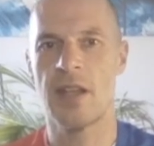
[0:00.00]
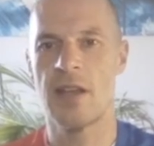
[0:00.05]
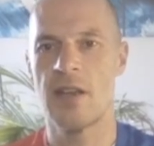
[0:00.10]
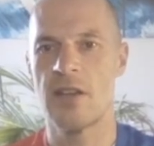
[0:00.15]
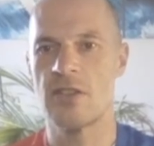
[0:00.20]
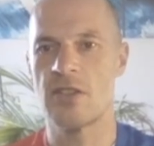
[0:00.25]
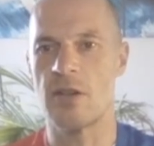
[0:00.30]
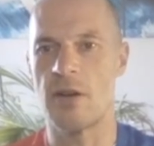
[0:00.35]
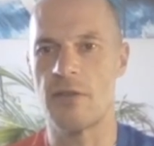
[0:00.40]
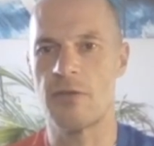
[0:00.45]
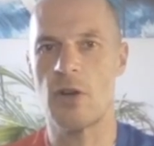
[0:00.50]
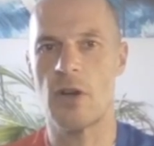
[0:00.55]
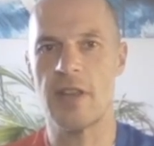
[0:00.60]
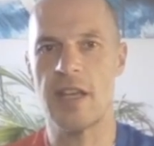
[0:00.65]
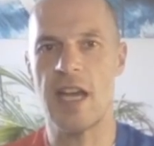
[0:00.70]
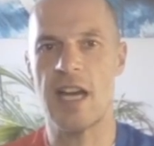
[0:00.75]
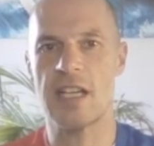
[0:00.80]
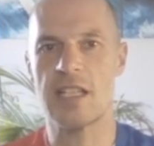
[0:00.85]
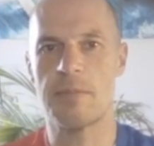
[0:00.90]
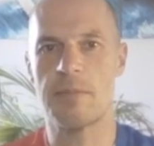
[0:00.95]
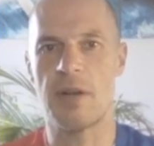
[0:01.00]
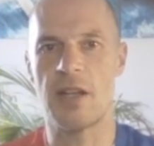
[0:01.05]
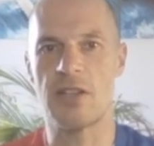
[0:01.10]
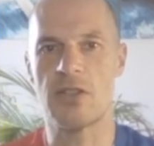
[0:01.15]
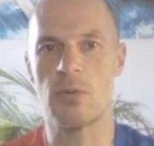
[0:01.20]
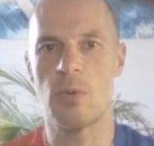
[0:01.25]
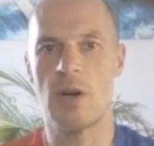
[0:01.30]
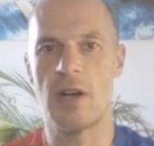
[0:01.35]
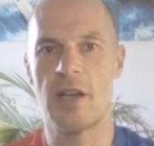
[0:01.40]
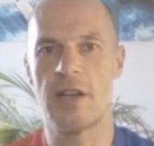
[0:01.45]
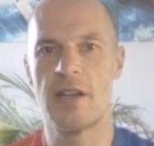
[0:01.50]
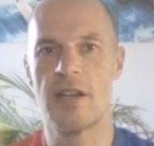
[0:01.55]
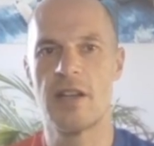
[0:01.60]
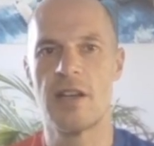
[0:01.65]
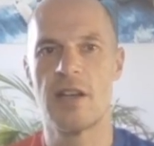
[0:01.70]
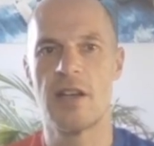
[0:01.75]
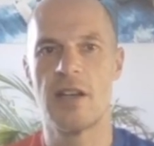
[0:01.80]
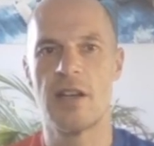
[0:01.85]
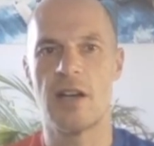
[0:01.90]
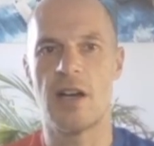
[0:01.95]
So I've got the x plus 1,
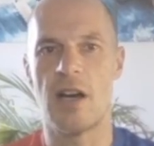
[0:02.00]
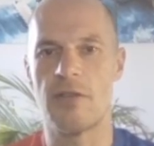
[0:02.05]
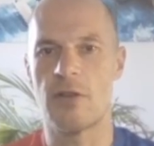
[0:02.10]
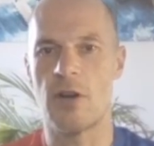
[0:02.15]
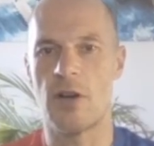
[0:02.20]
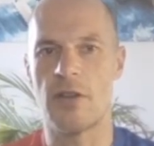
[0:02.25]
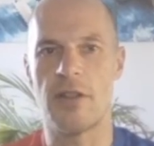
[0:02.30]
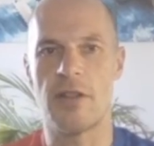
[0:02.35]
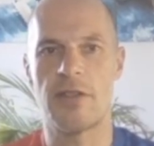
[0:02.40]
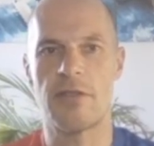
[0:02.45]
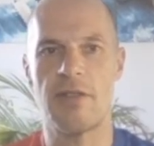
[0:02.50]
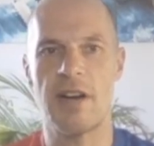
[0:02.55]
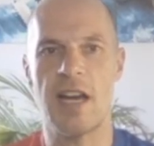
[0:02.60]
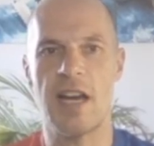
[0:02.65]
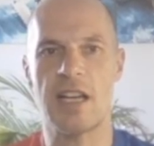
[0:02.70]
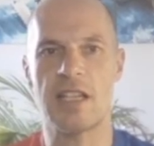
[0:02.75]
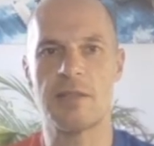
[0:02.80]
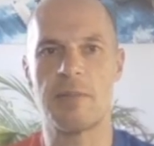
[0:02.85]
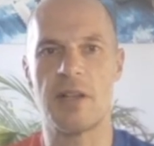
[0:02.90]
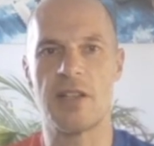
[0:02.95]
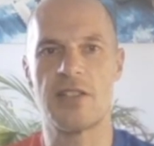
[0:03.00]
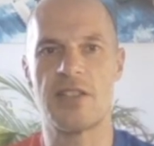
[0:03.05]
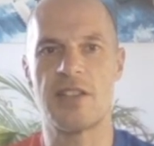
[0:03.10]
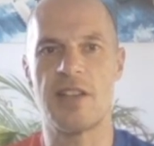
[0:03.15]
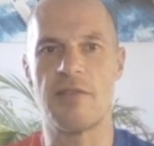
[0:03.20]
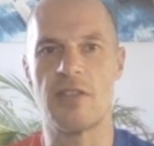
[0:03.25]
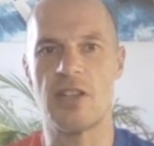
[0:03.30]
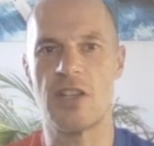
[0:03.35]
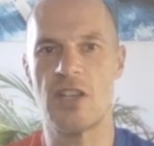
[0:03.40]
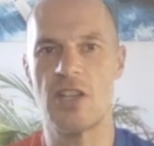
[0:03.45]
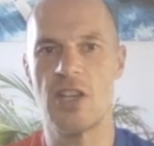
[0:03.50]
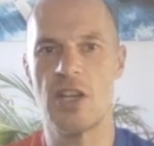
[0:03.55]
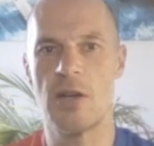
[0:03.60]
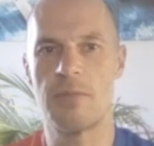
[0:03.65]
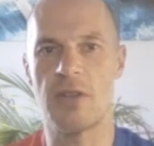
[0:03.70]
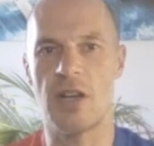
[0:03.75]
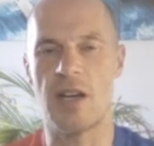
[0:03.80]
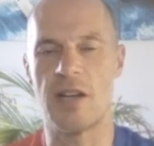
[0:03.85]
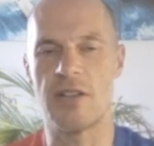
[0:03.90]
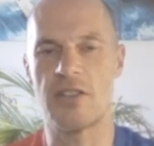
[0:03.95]
I've got the 3x plus 7
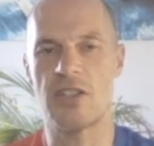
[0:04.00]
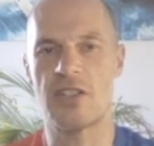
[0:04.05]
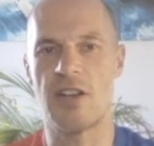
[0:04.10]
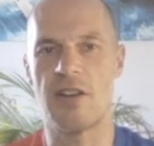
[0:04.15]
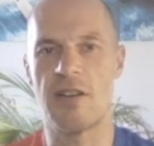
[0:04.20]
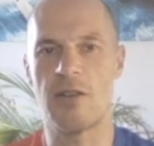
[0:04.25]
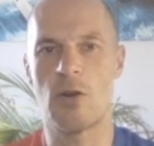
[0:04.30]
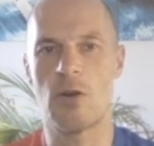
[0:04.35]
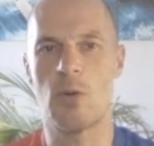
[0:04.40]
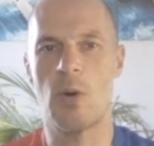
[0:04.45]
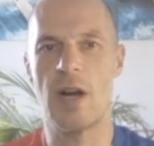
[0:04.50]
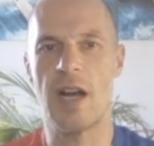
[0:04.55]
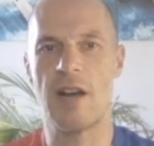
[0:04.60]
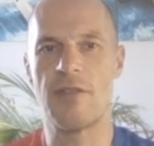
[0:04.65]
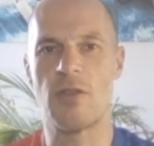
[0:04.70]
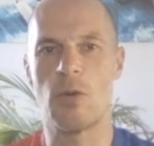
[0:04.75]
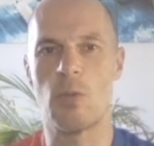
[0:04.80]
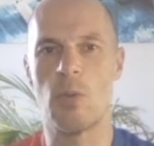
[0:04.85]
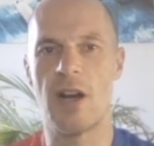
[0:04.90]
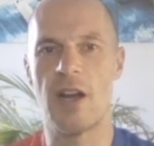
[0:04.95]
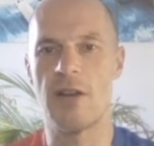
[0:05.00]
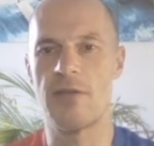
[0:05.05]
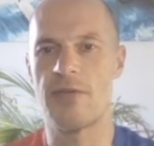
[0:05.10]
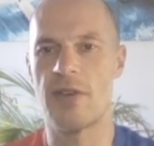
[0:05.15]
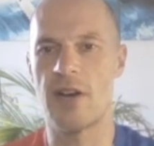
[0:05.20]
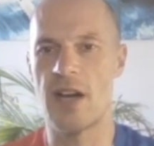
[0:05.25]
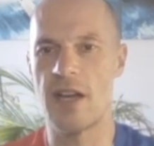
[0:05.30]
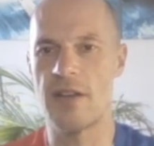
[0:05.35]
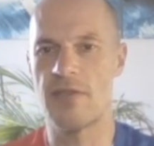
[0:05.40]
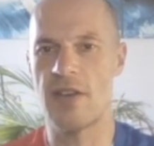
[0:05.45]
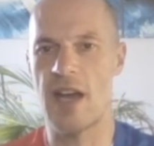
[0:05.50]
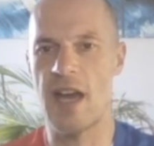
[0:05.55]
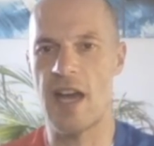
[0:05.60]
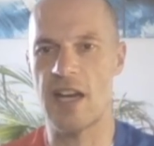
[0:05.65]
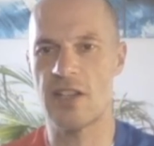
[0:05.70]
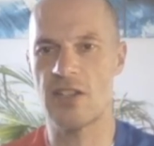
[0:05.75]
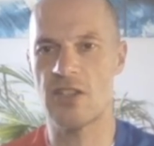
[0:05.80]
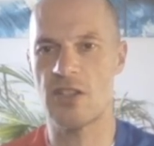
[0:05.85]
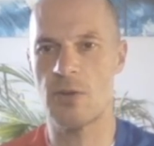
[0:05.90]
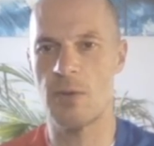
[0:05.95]
cubed, I just don't quite have the
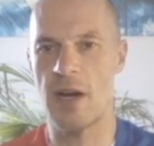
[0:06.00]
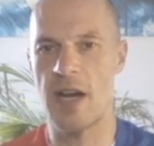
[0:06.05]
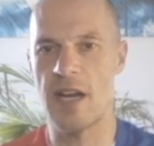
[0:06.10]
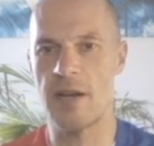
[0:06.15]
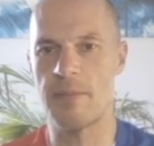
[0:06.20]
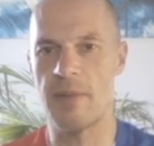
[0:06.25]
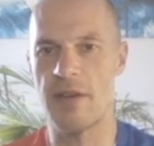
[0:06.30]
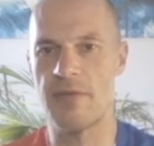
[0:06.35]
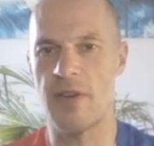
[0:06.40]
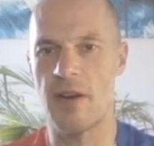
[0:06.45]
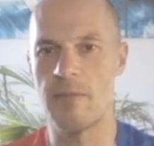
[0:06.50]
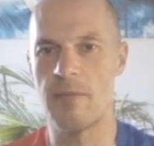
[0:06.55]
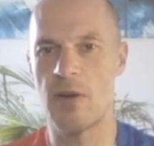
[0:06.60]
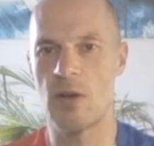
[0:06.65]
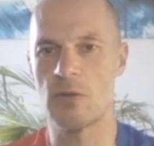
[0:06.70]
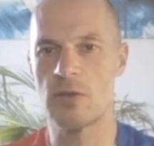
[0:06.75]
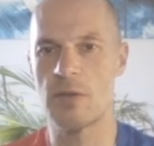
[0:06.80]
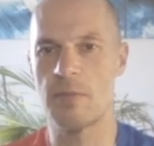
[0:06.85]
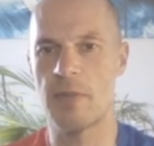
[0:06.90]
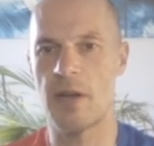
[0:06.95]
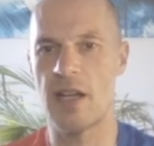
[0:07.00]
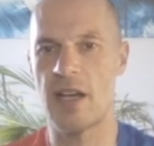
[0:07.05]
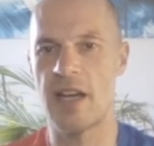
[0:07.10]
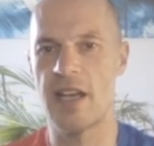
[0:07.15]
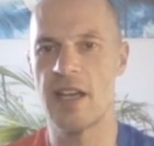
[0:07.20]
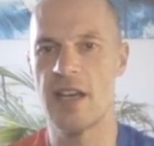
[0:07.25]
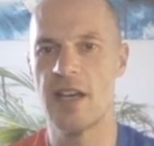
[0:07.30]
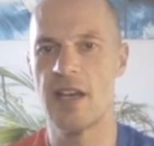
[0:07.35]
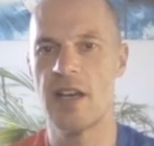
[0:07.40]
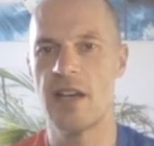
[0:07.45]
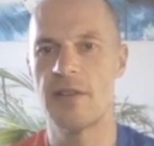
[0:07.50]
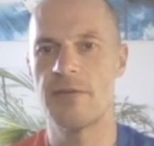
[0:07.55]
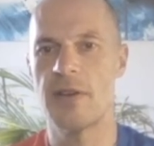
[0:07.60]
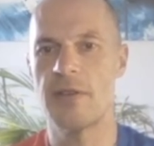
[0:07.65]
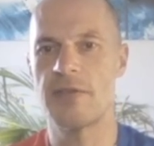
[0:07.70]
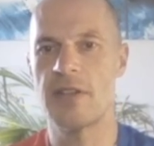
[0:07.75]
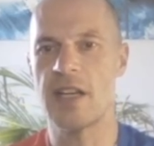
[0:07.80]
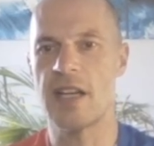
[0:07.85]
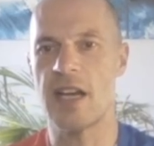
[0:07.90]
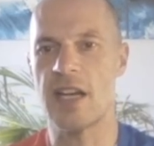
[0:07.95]
105x squared, but if I multiply
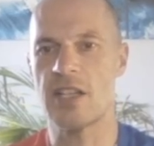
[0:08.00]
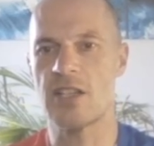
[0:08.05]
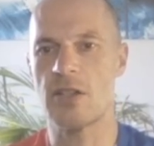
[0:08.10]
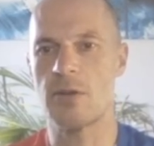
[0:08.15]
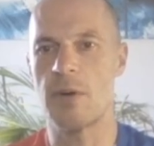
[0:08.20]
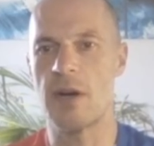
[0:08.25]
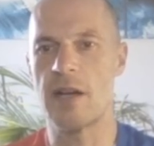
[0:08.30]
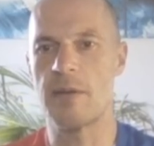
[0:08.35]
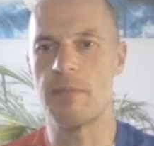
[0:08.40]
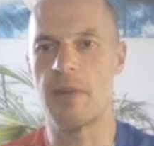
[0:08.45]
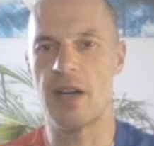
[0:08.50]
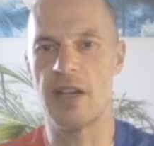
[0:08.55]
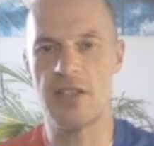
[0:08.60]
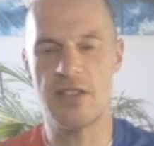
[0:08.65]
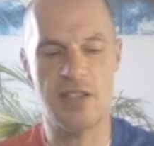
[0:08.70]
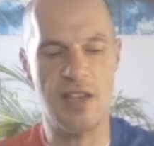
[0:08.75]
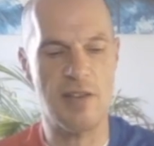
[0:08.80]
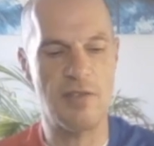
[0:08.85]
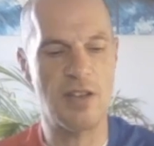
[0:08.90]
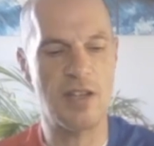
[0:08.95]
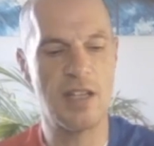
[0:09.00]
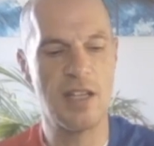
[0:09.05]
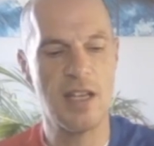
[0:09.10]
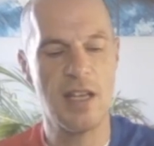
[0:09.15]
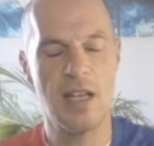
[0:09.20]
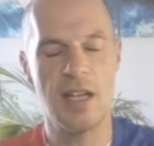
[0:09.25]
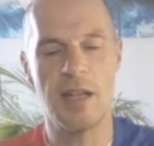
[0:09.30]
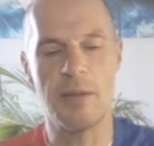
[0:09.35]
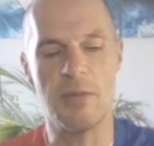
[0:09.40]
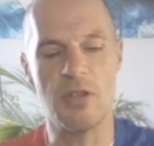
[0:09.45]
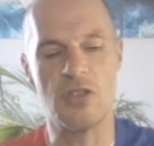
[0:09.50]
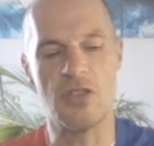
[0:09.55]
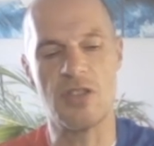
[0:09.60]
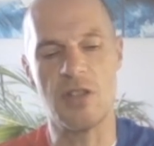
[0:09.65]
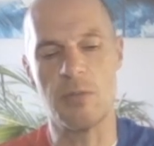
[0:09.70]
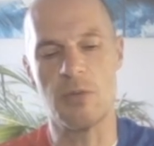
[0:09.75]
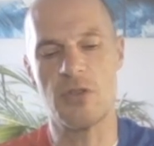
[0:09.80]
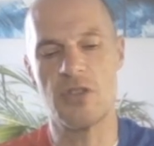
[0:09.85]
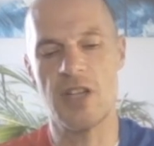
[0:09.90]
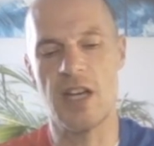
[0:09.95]
15x squared by 7, let me just
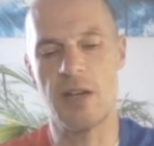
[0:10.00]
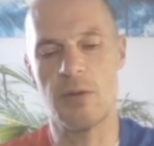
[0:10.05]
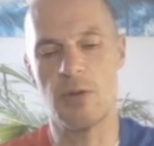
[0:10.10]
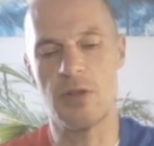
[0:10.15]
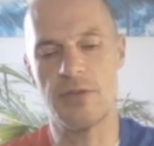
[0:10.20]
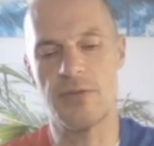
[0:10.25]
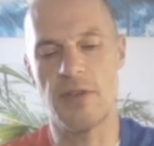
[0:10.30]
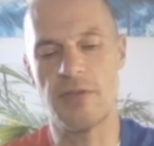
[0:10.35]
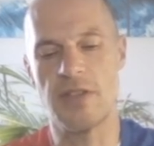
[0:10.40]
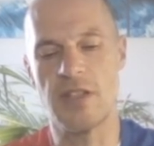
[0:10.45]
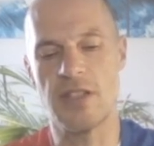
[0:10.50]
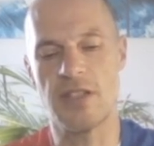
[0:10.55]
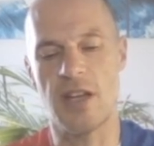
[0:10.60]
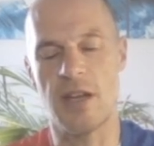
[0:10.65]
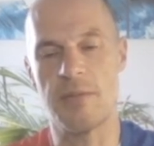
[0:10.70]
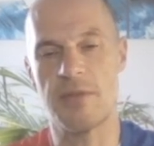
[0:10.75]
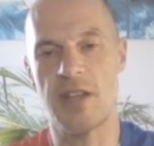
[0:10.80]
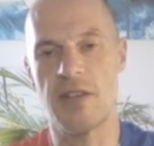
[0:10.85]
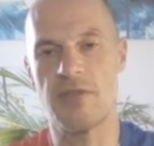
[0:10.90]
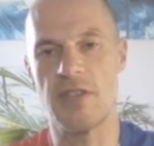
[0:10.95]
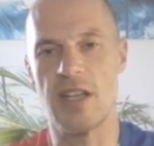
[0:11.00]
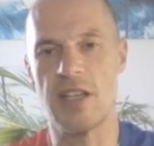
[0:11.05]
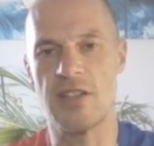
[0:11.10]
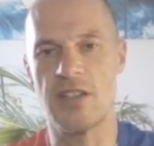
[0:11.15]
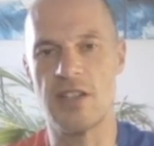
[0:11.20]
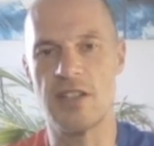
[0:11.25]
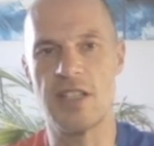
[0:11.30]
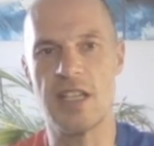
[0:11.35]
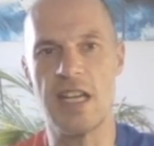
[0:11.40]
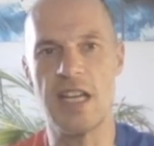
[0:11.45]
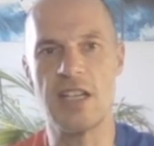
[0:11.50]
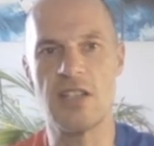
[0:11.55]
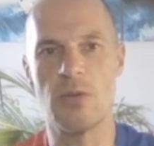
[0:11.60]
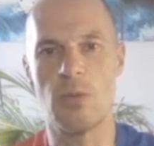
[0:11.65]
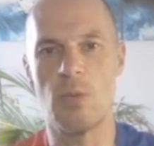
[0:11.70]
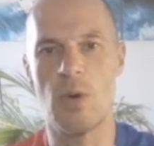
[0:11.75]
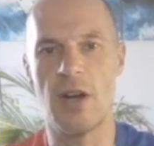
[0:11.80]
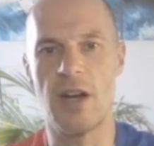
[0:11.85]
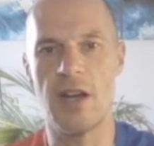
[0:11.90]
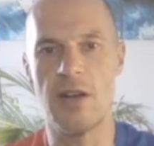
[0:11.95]
double check what's 15 times 7 is indeed
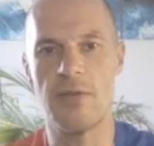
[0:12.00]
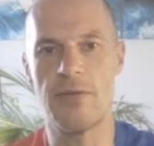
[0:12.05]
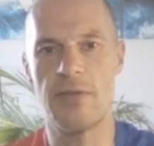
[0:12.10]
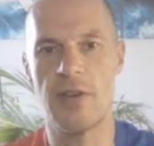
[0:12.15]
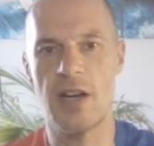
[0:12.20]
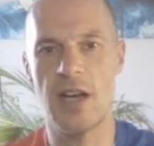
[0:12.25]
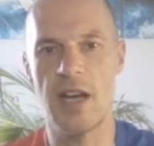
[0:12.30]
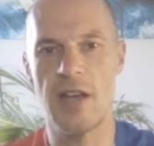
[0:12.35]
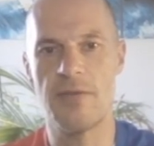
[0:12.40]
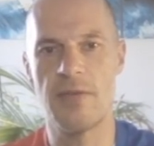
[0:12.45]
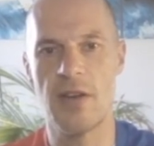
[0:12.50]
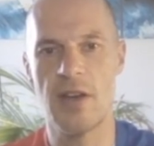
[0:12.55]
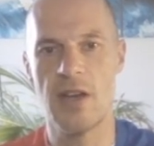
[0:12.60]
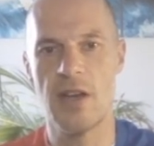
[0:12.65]
105,